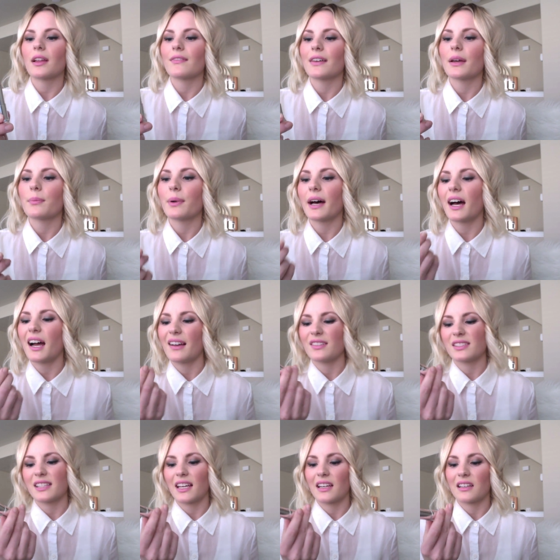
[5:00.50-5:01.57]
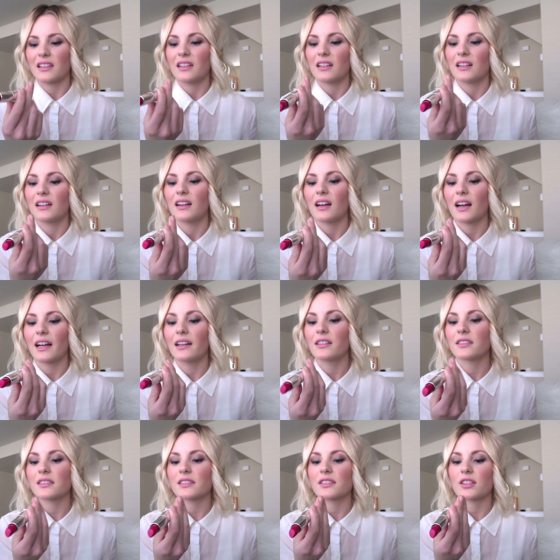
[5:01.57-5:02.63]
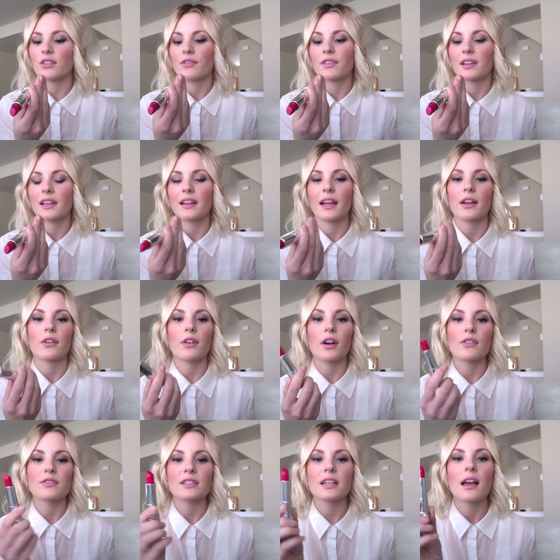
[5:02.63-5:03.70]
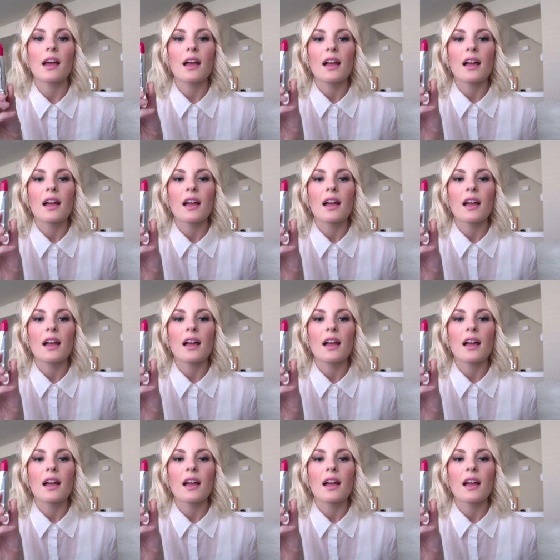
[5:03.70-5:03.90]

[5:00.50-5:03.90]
love it, but I was like, oh, I just don't really like rose.